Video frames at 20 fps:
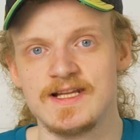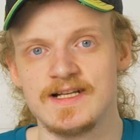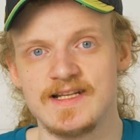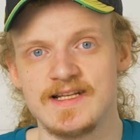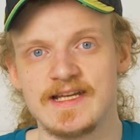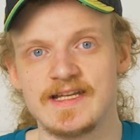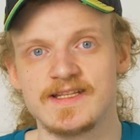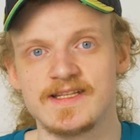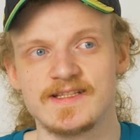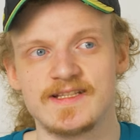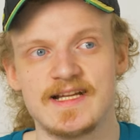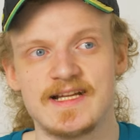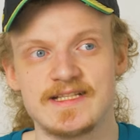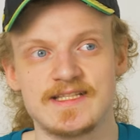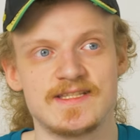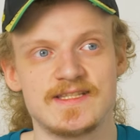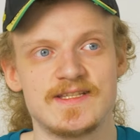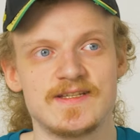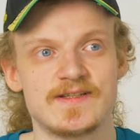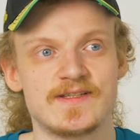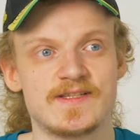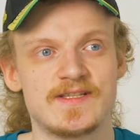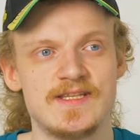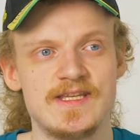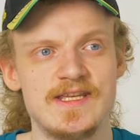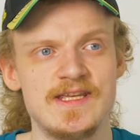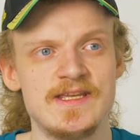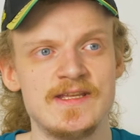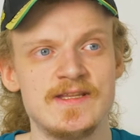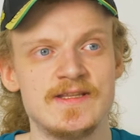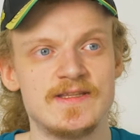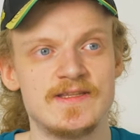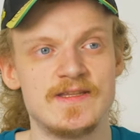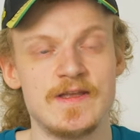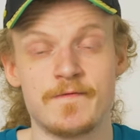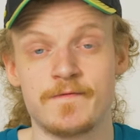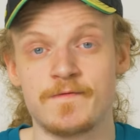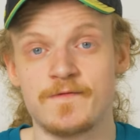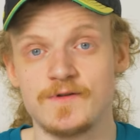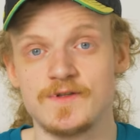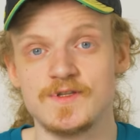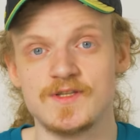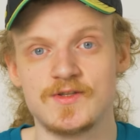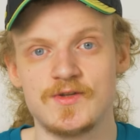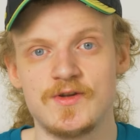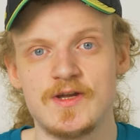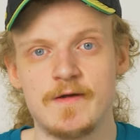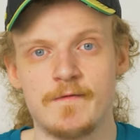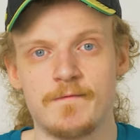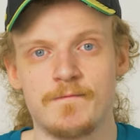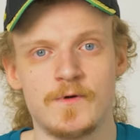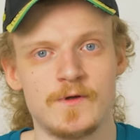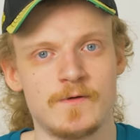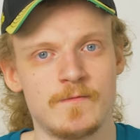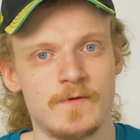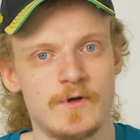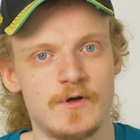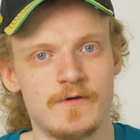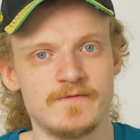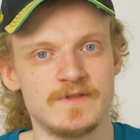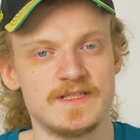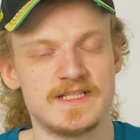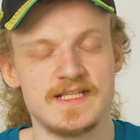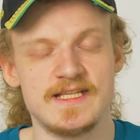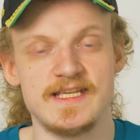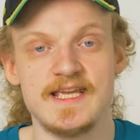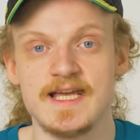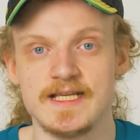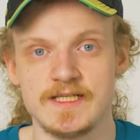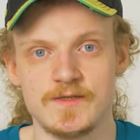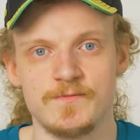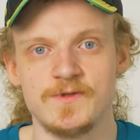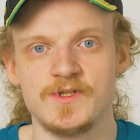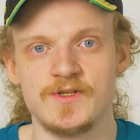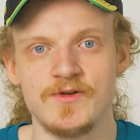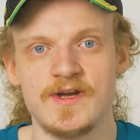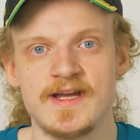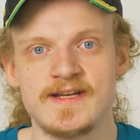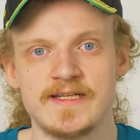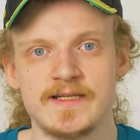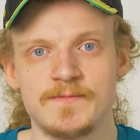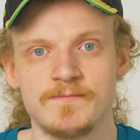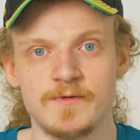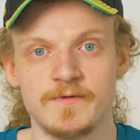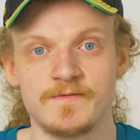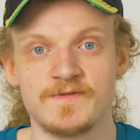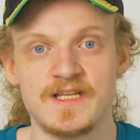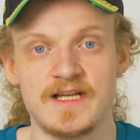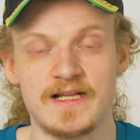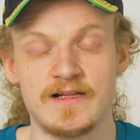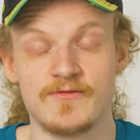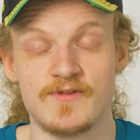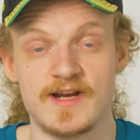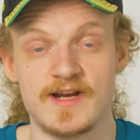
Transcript: Like, that's the key difference to F1, where obviously, yes, we do end up with dull